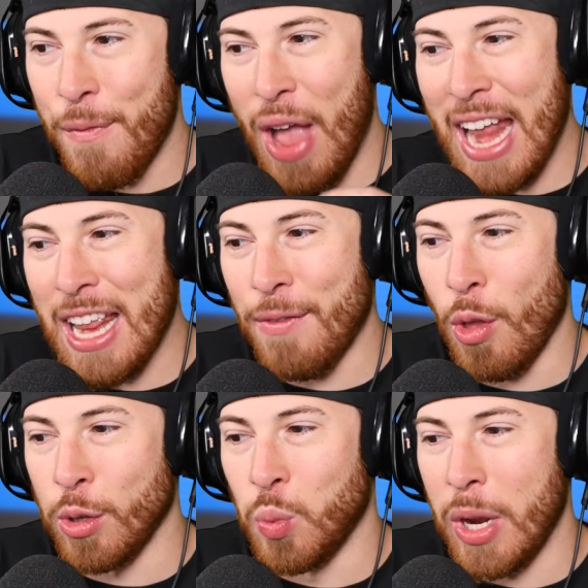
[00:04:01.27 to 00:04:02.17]
If any of
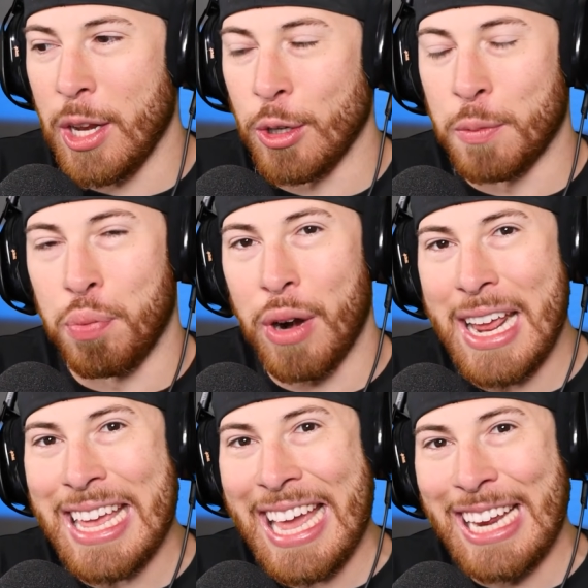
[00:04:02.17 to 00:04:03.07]
those windows
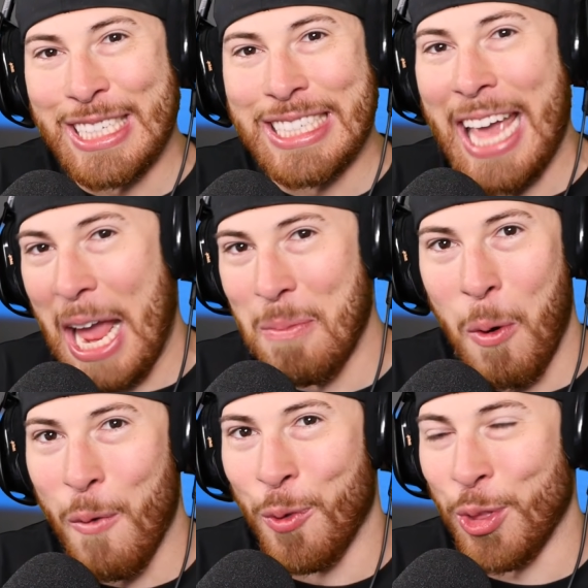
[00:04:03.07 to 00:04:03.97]
break, it's game
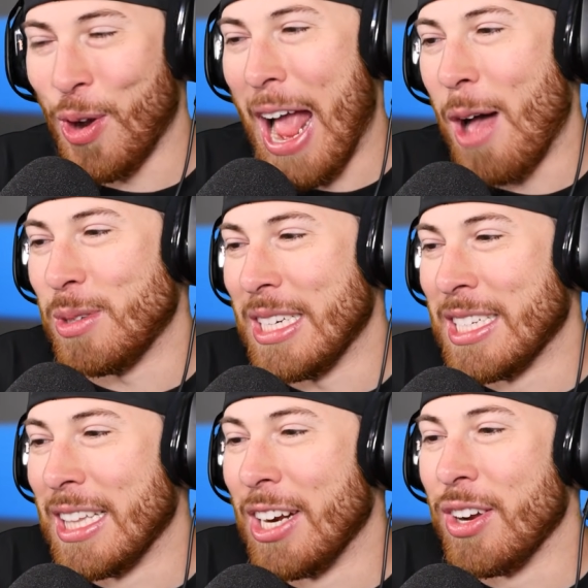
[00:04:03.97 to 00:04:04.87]
over. Their house is
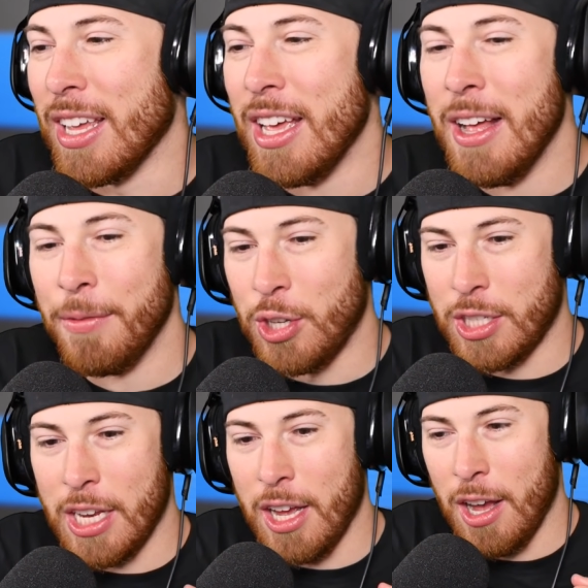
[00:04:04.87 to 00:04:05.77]
literally
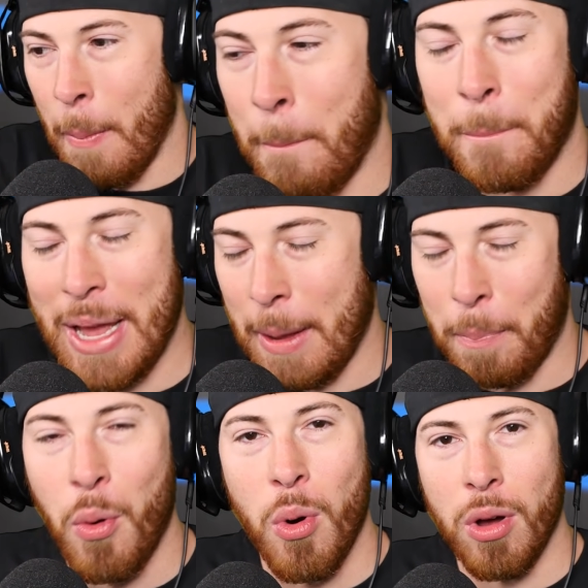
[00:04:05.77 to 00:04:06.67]
just a big
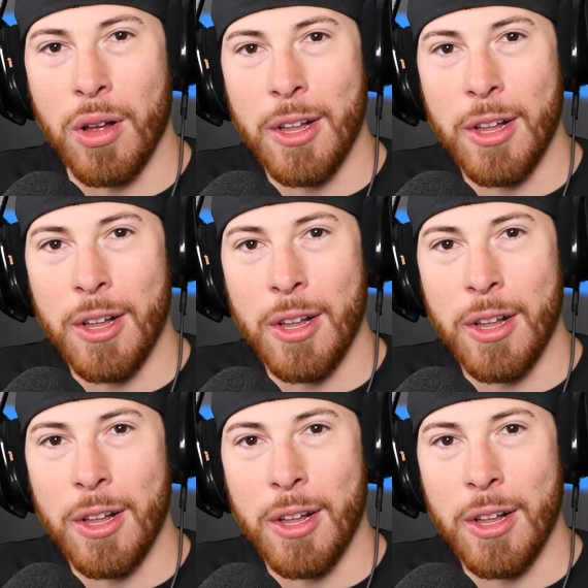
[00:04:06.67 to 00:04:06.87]
pool